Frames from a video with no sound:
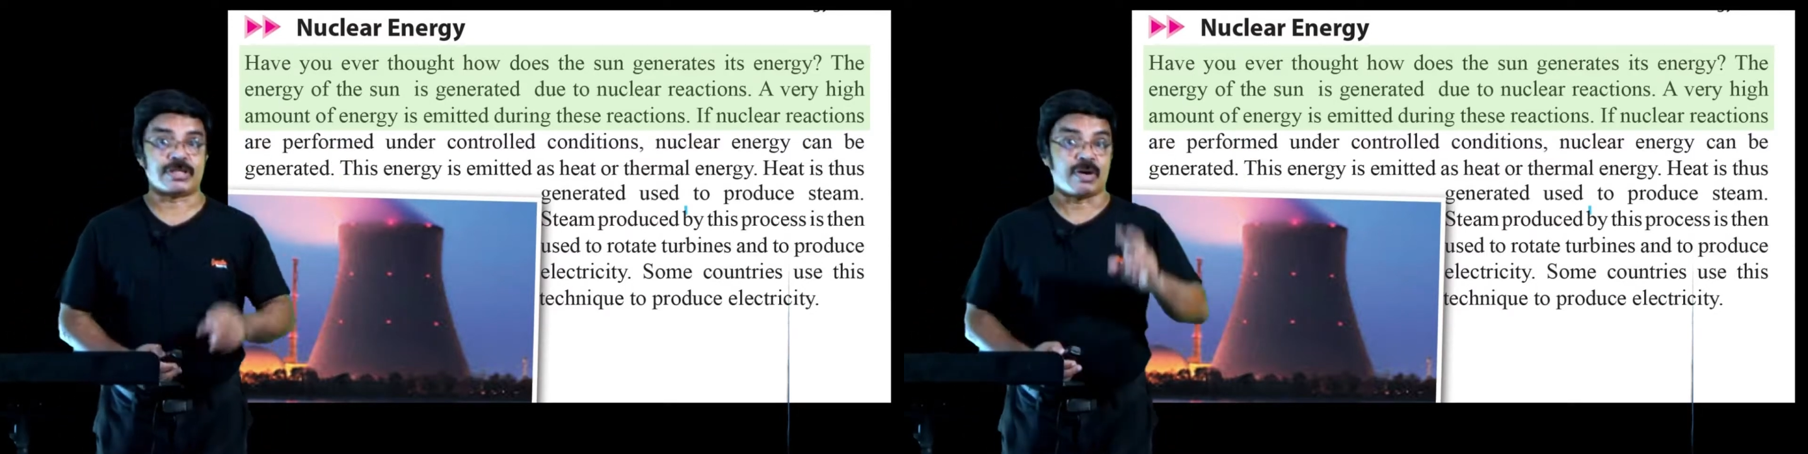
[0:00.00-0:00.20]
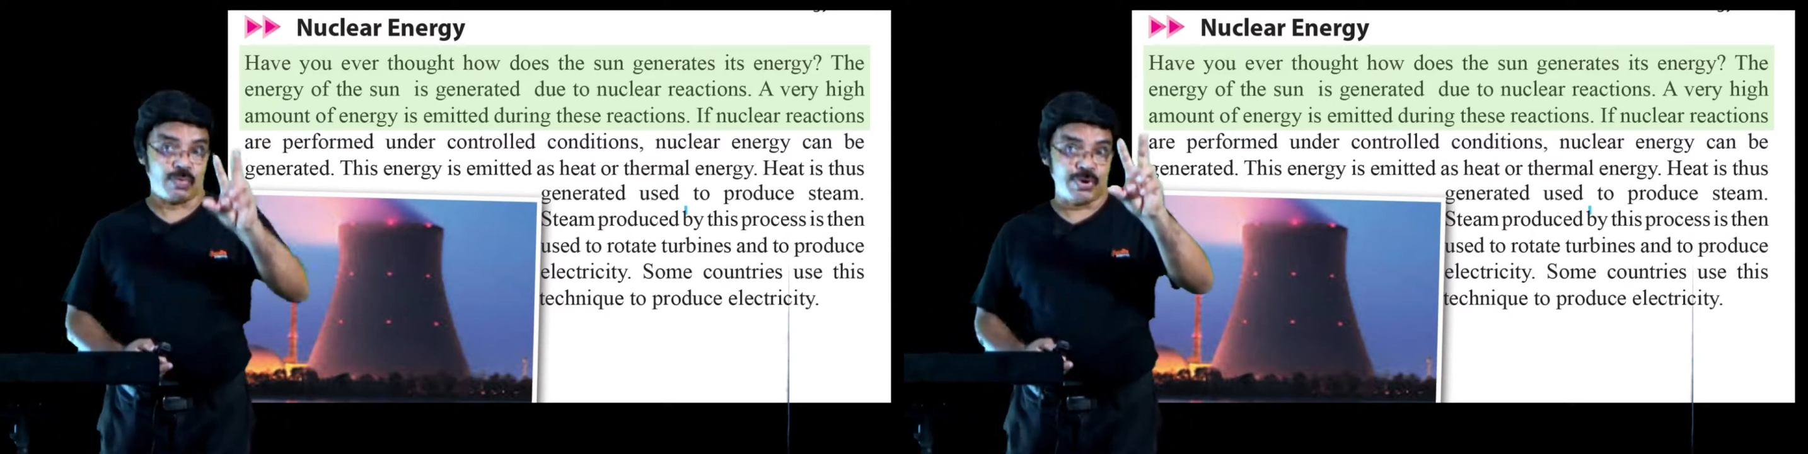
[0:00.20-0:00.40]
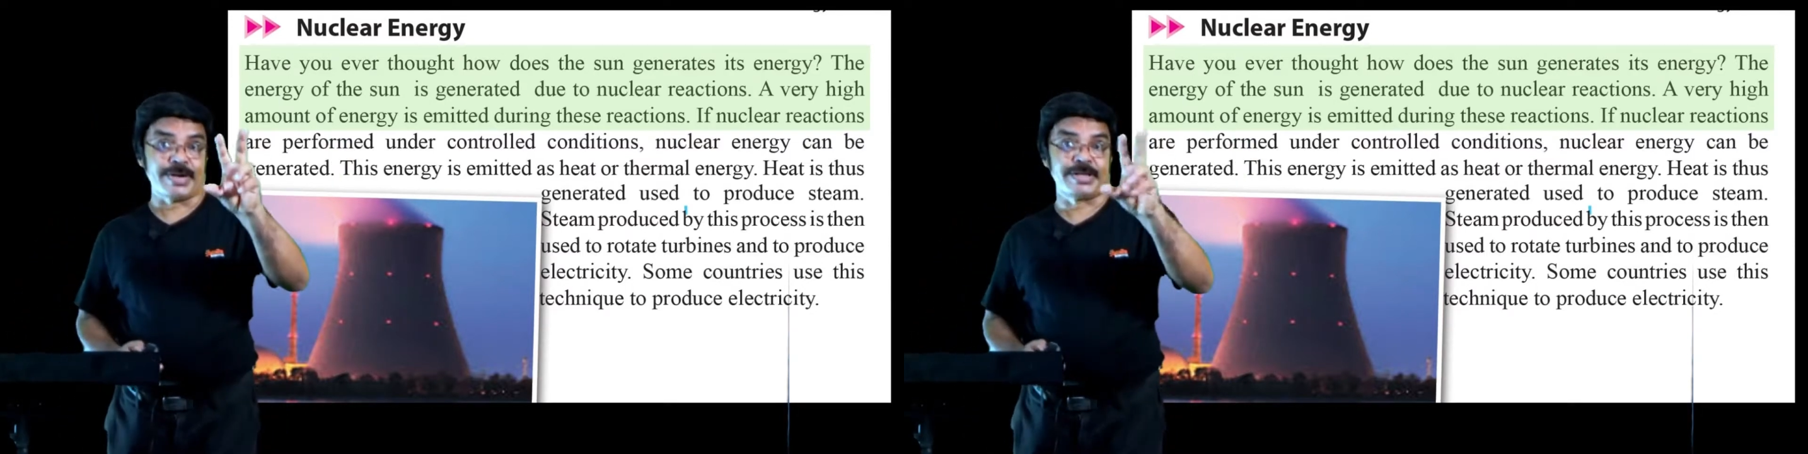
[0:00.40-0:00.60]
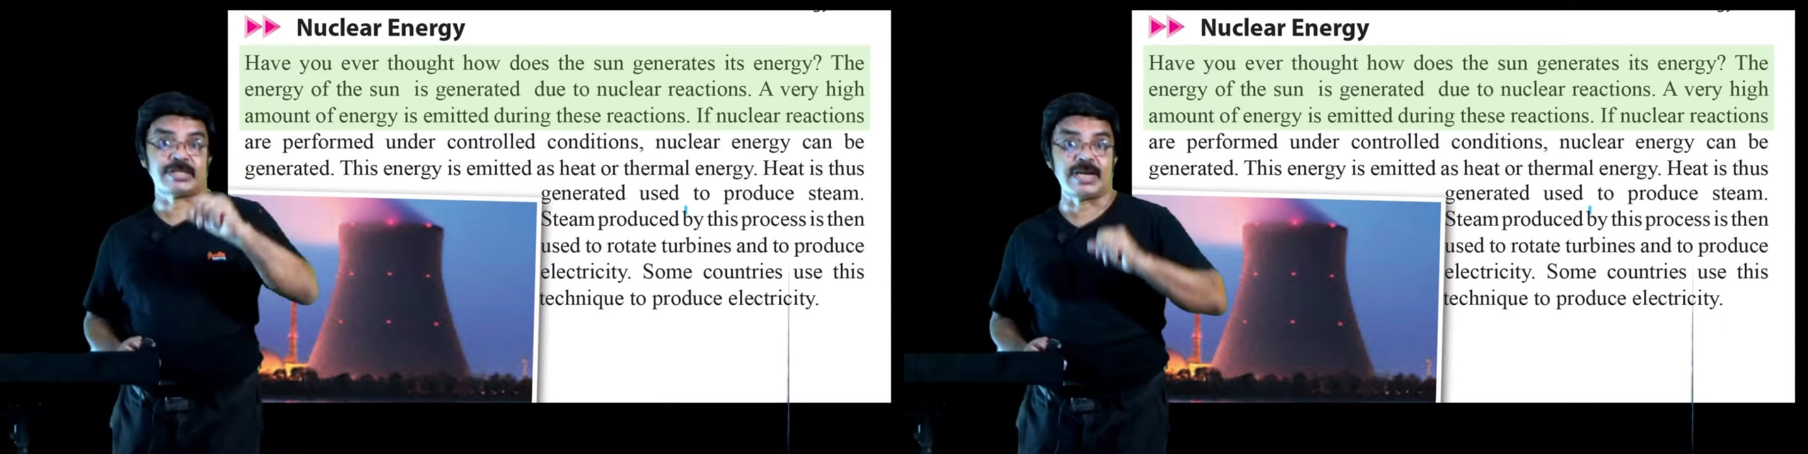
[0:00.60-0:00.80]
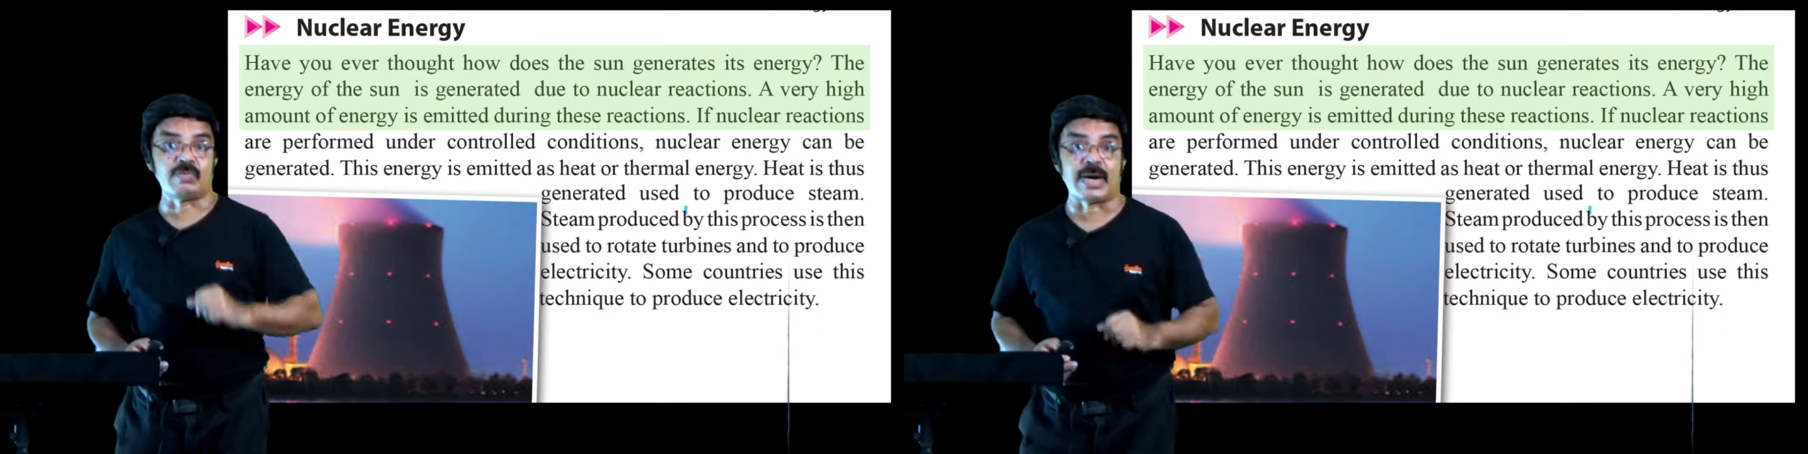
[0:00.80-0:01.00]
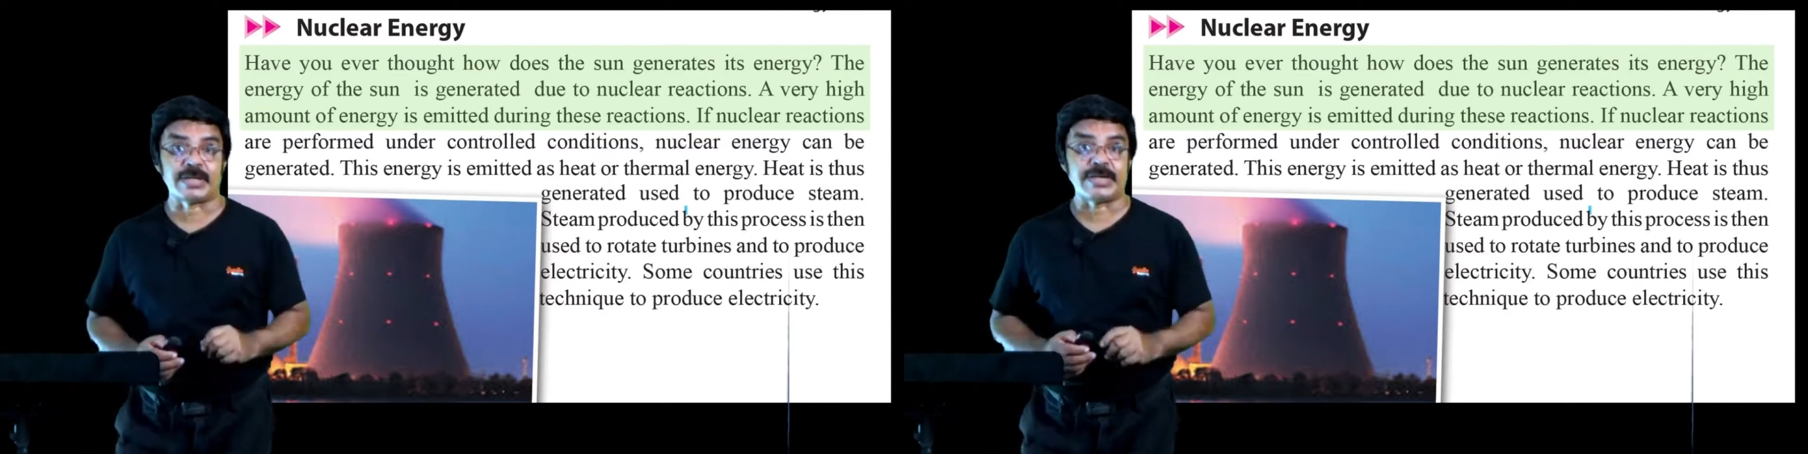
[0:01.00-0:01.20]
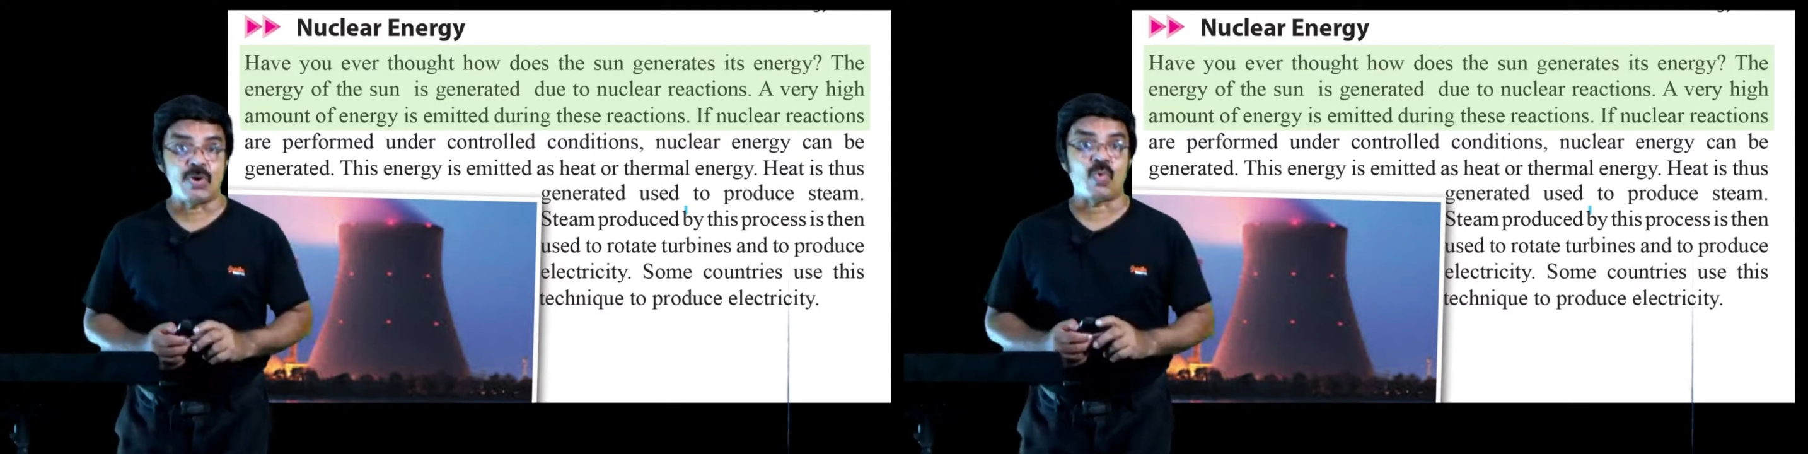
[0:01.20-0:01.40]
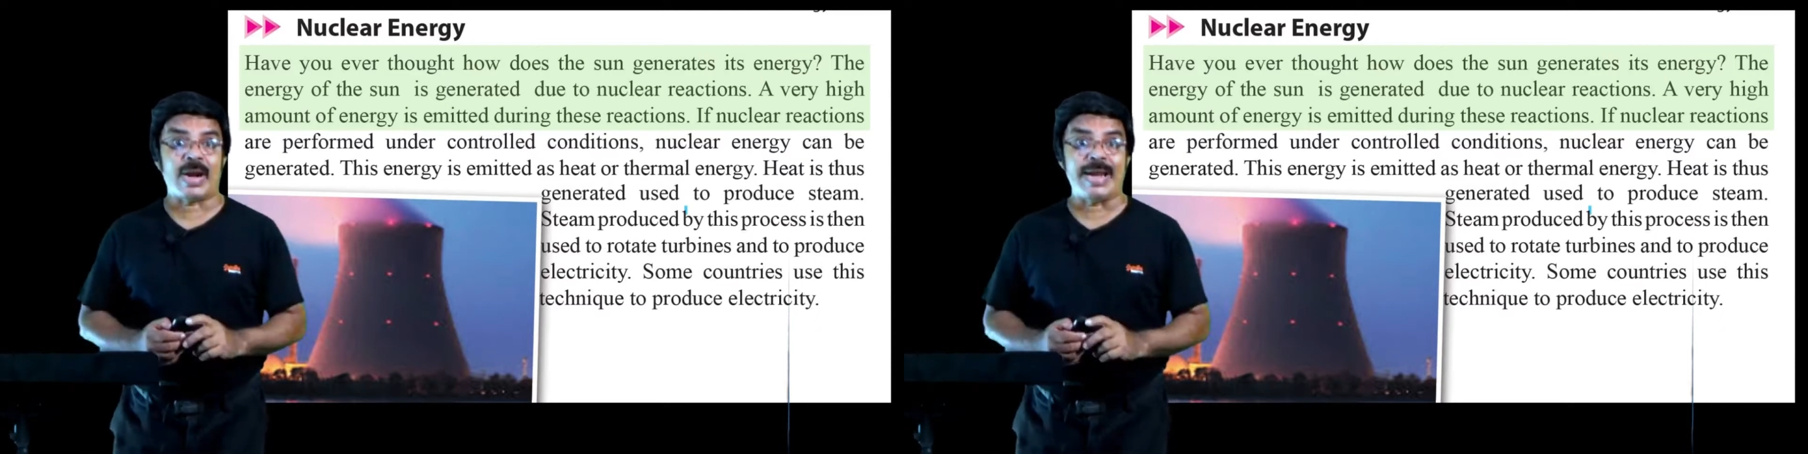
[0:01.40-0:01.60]
Now we understand what
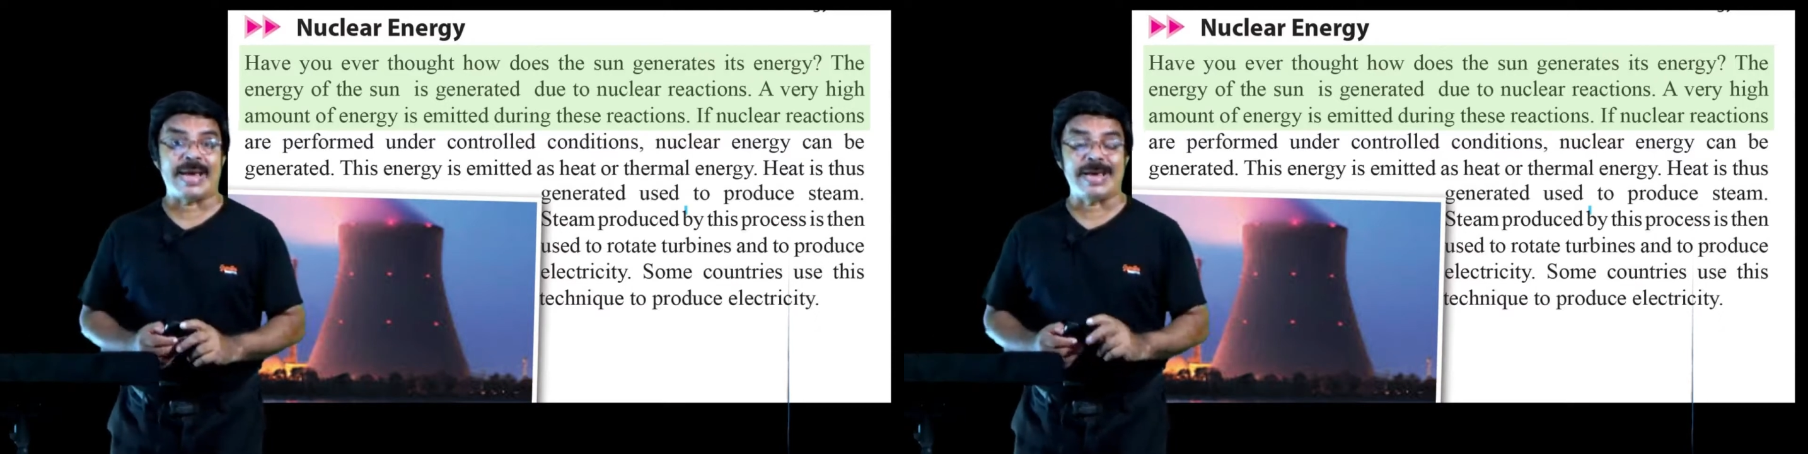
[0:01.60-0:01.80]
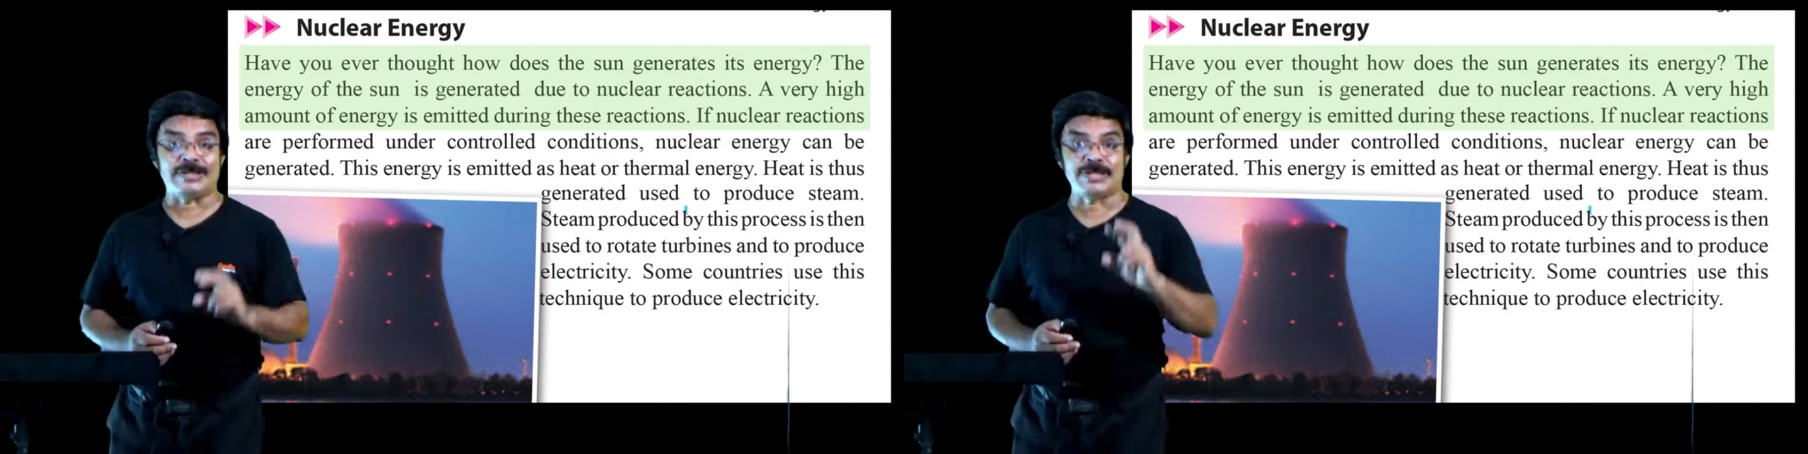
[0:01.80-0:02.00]
nuclear is.